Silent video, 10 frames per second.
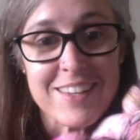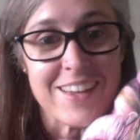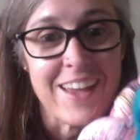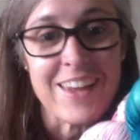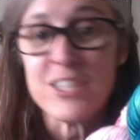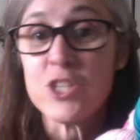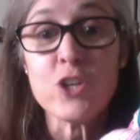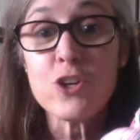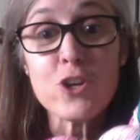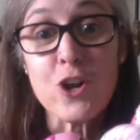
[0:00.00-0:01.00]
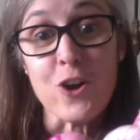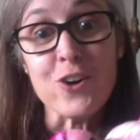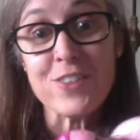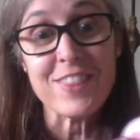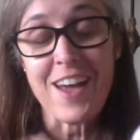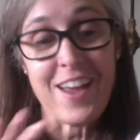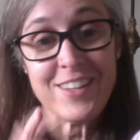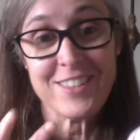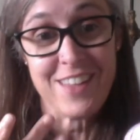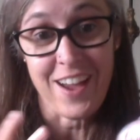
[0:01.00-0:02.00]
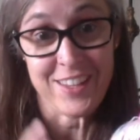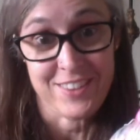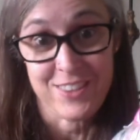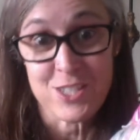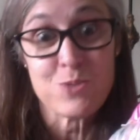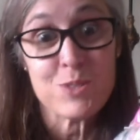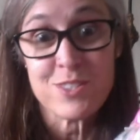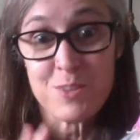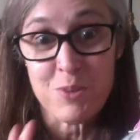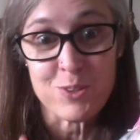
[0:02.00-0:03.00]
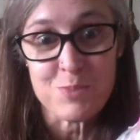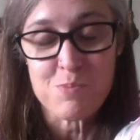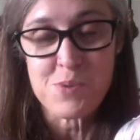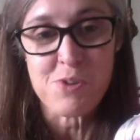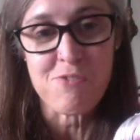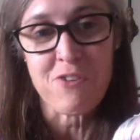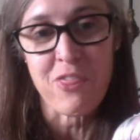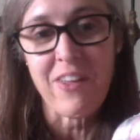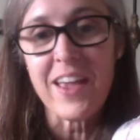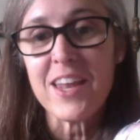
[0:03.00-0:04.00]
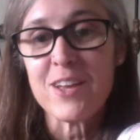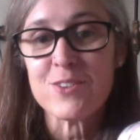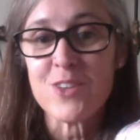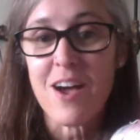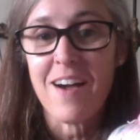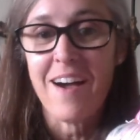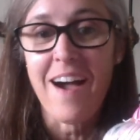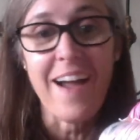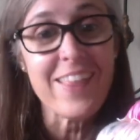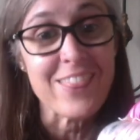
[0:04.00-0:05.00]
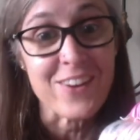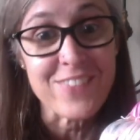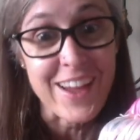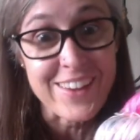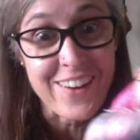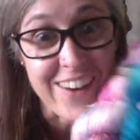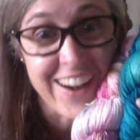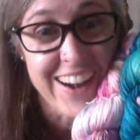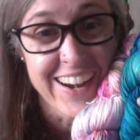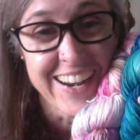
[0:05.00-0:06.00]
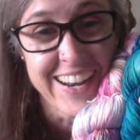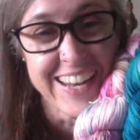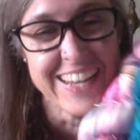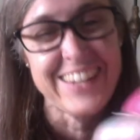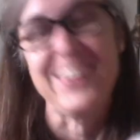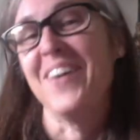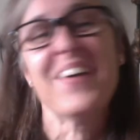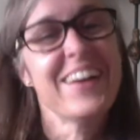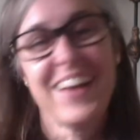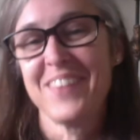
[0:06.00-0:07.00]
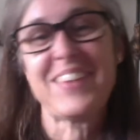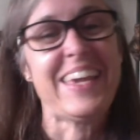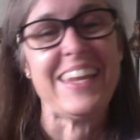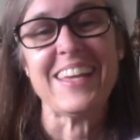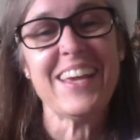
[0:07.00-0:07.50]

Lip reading: And I said, no, this was the most beautiful thing. And he goes, I love that yarn. No, kidding.